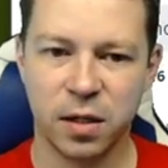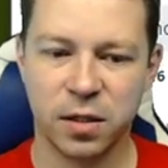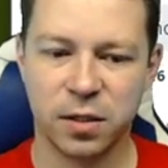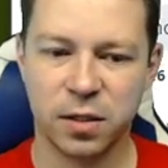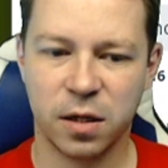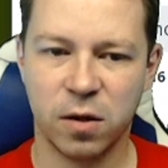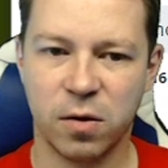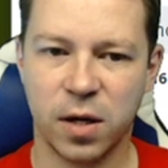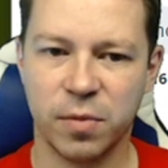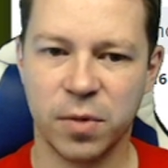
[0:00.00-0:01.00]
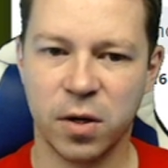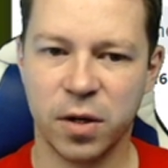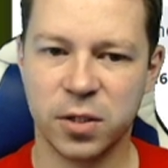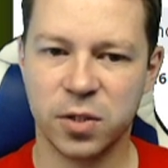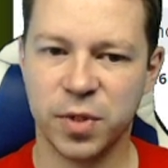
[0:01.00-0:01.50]
So I'm
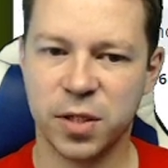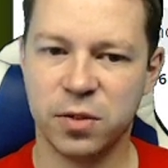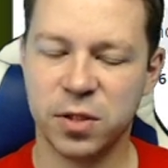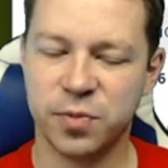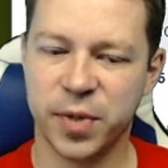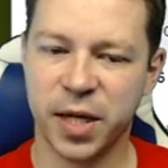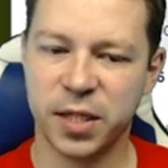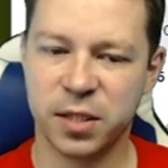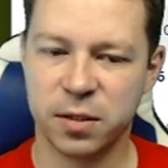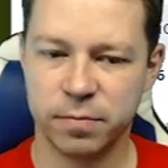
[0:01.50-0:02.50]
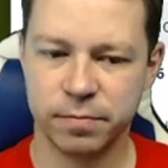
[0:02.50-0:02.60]
going to bid two spades.